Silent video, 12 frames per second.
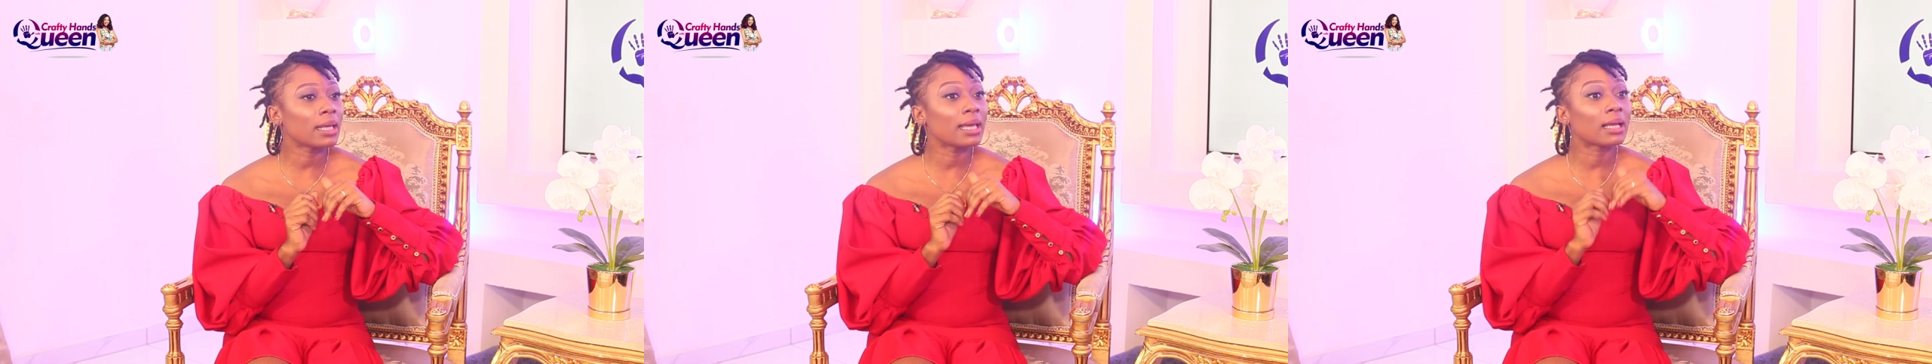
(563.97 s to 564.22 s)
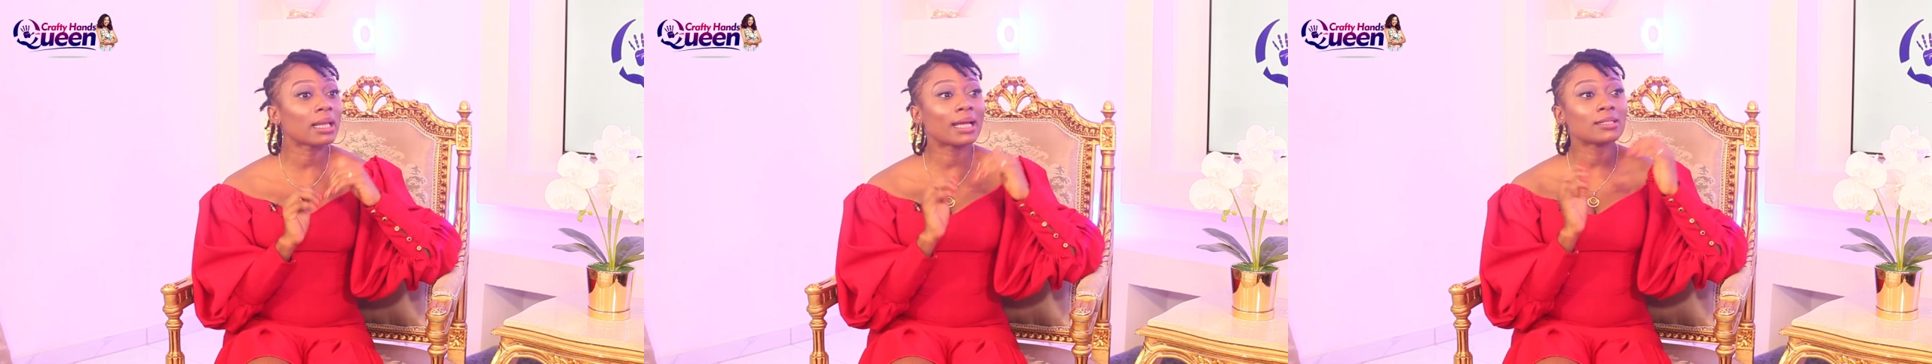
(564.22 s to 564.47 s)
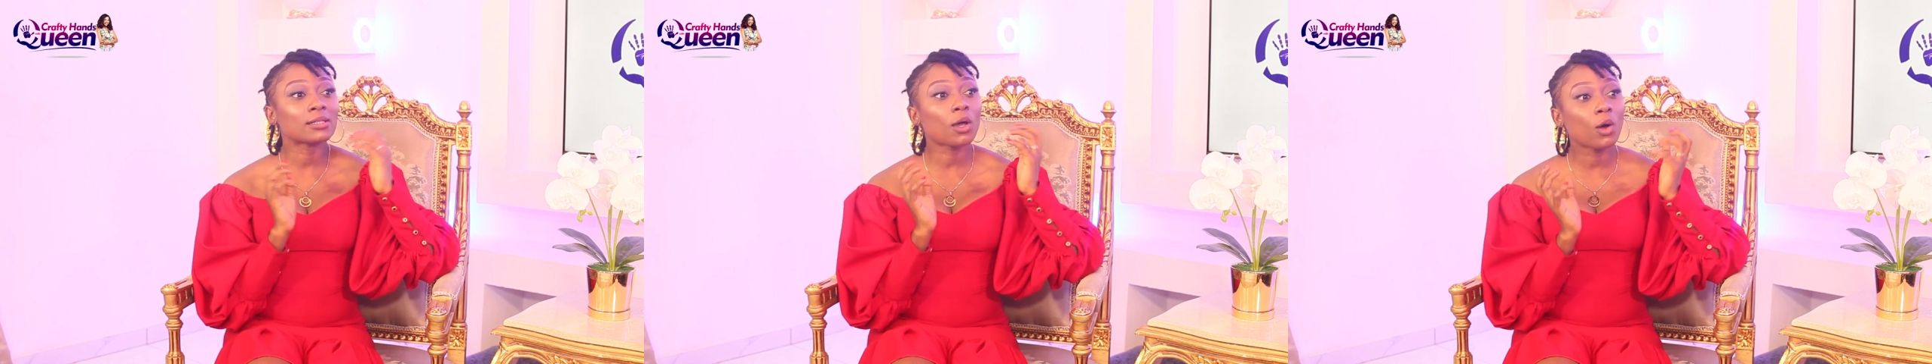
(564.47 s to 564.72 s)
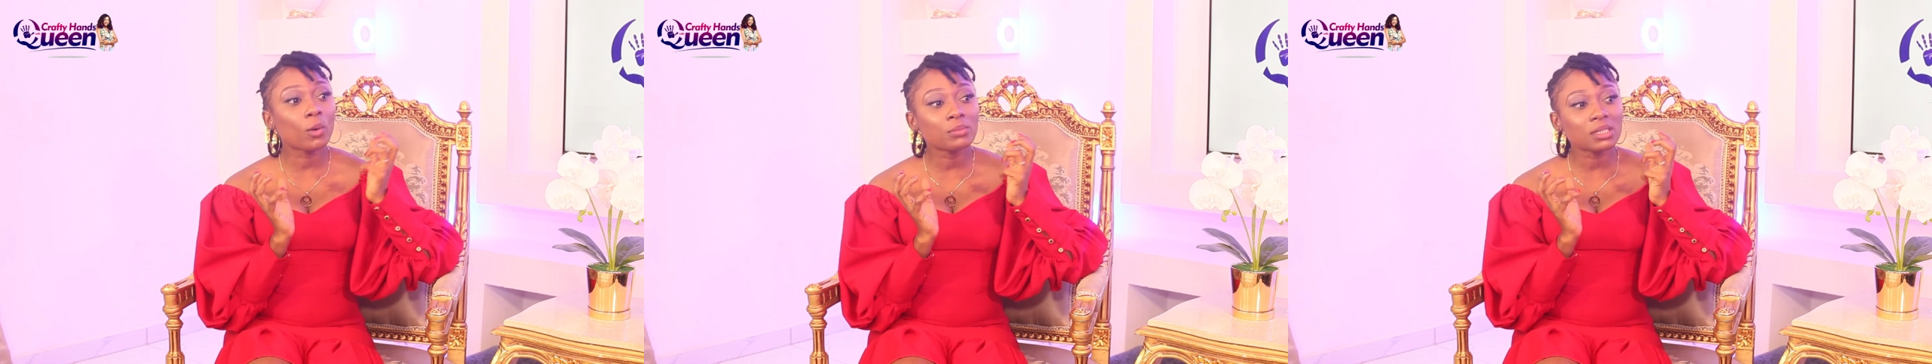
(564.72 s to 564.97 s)
a client
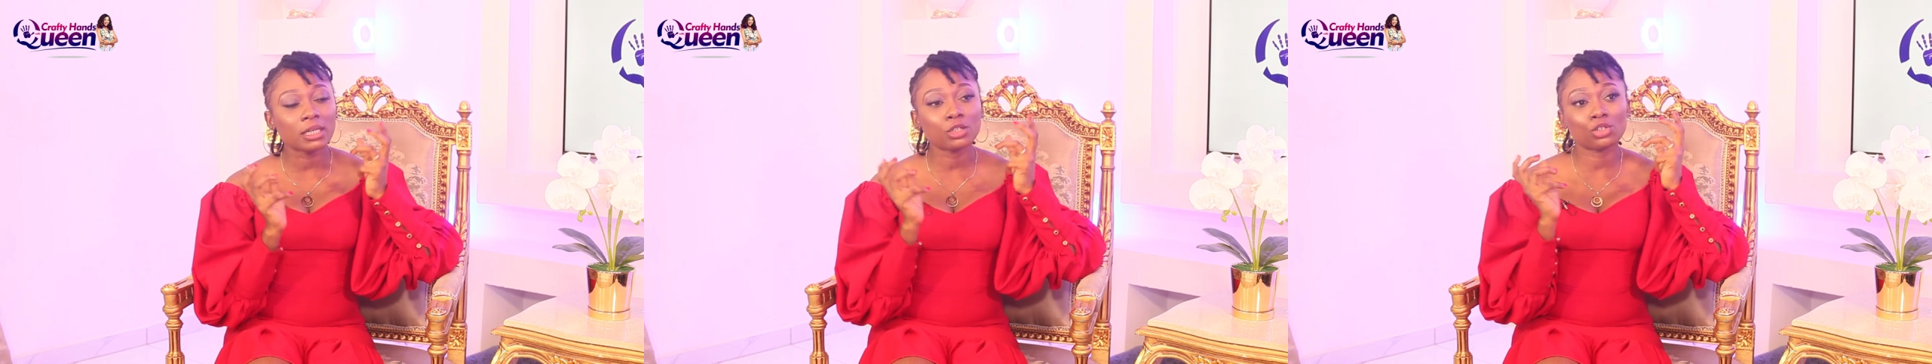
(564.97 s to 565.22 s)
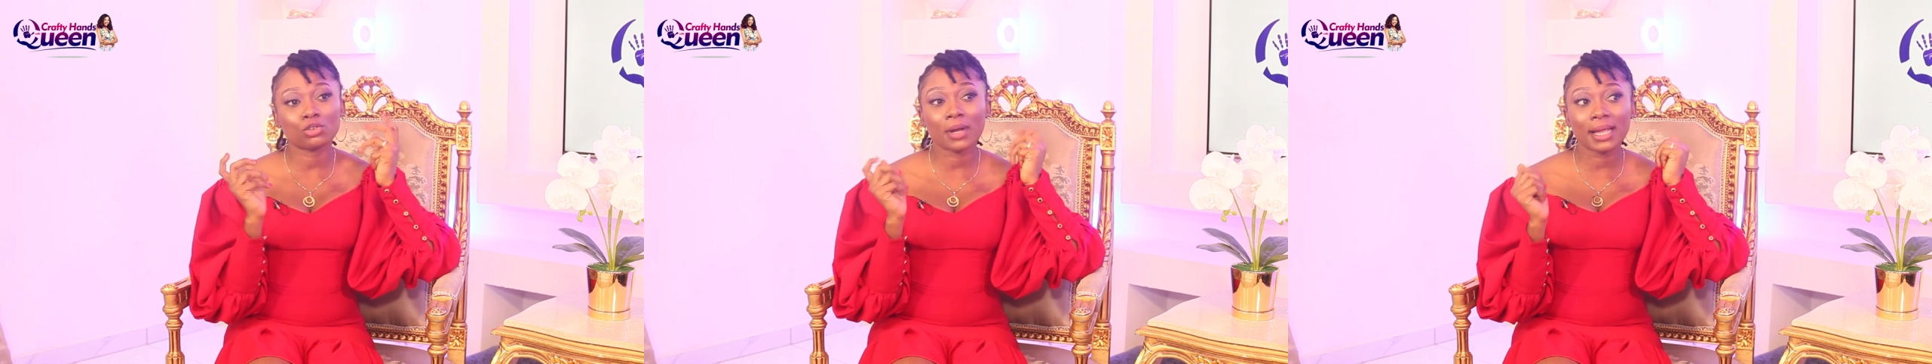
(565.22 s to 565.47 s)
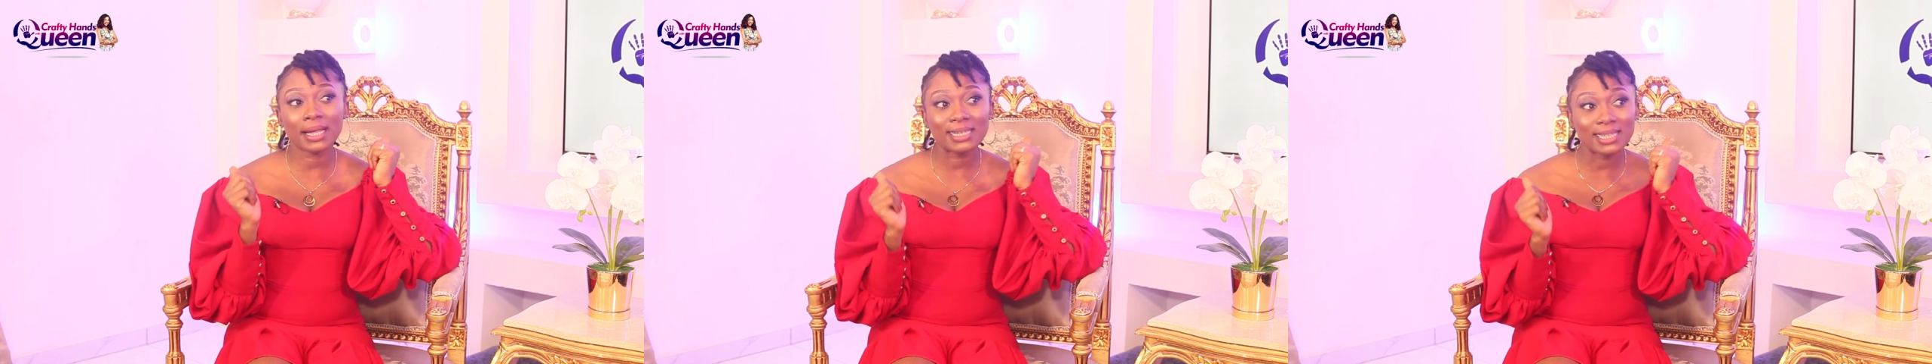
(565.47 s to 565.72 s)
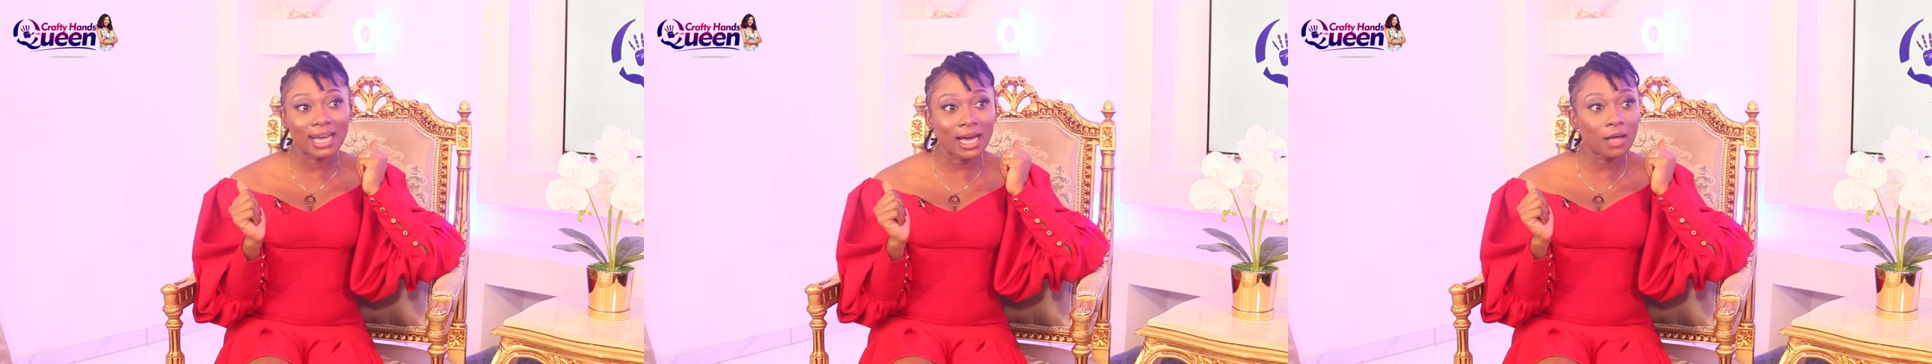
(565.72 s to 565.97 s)
comes in trying
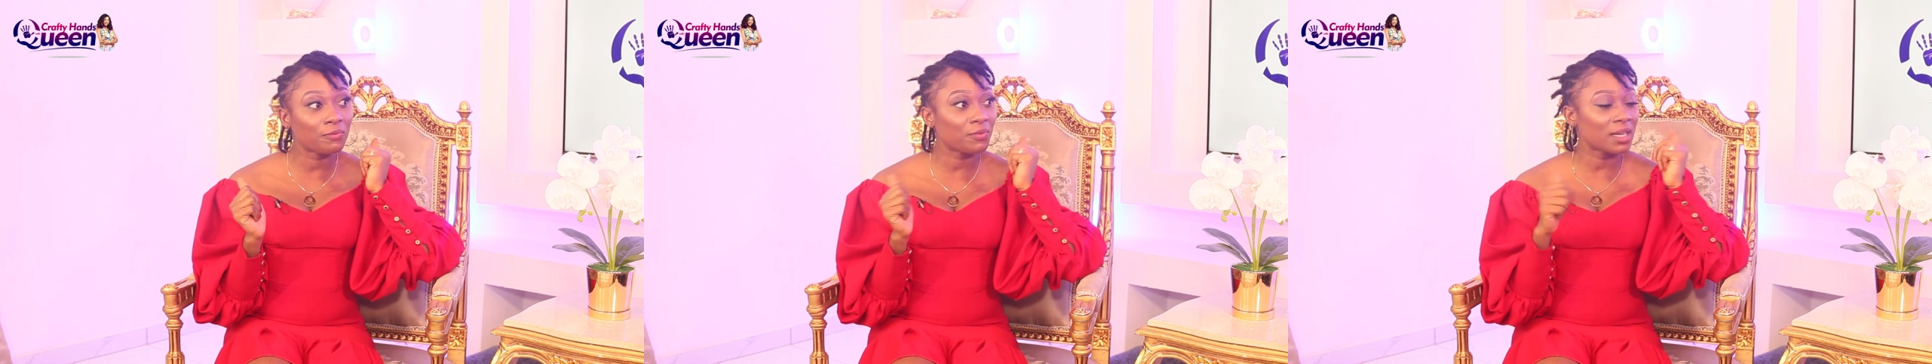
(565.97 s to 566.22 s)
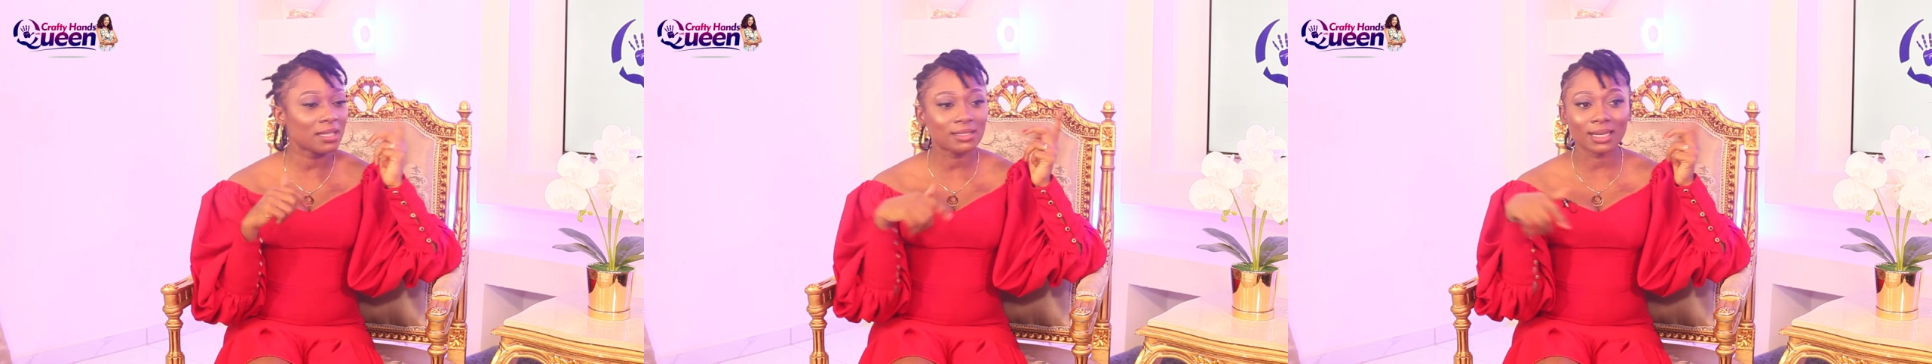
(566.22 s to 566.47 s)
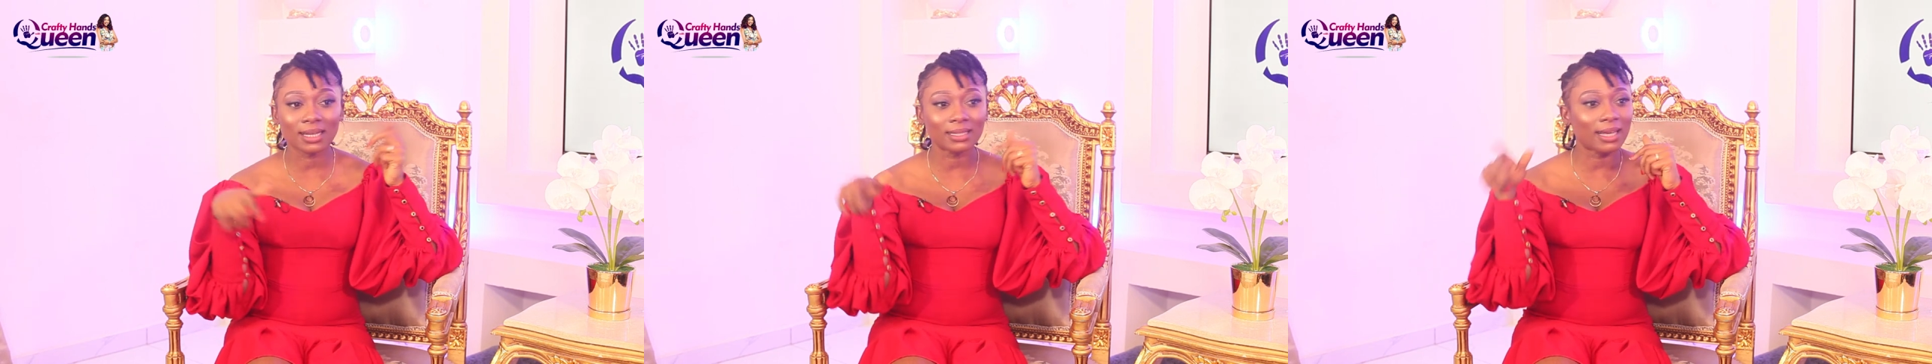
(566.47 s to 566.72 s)
their outfits and mm. they